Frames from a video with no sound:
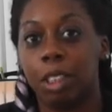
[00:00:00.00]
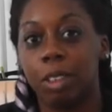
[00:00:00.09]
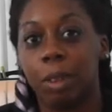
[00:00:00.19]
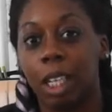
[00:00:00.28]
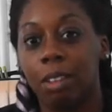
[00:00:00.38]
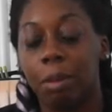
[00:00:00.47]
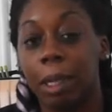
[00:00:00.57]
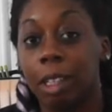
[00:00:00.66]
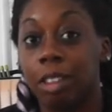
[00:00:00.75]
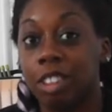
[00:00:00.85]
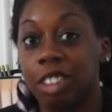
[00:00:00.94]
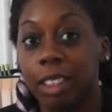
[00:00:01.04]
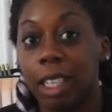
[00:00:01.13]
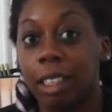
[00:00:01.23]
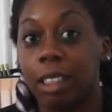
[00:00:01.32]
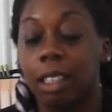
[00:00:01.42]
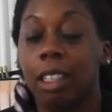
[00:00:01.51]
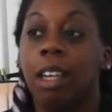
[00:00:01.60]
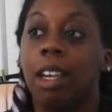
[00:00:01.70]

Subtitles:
so I have a better understanding